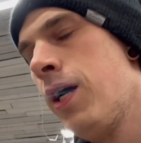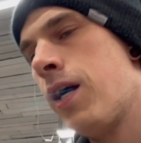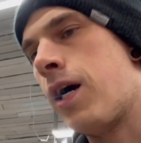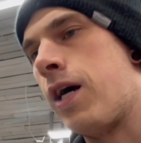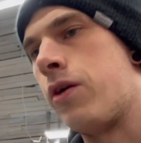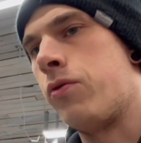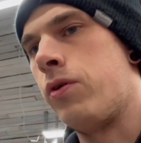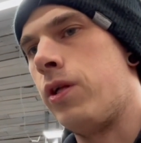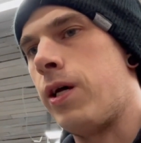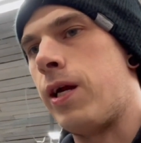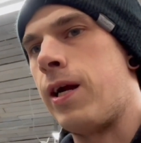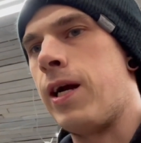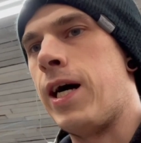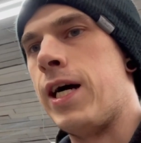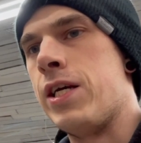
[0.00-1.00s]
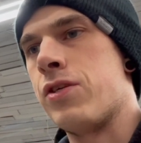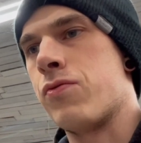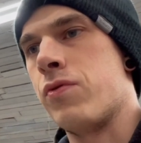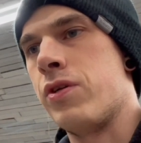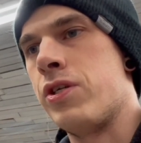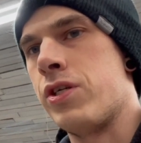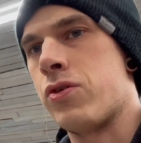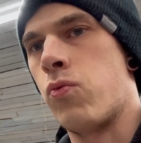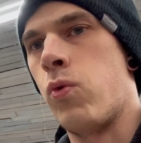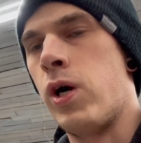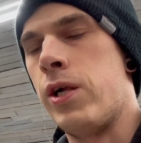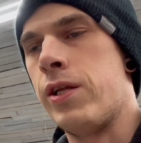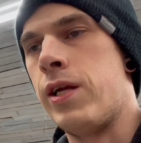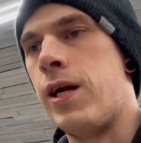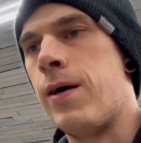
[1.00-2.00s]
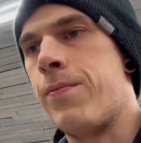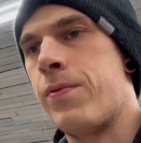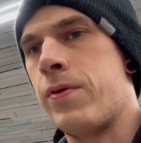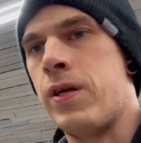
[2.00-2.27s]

I know a lot of guys will just weld it up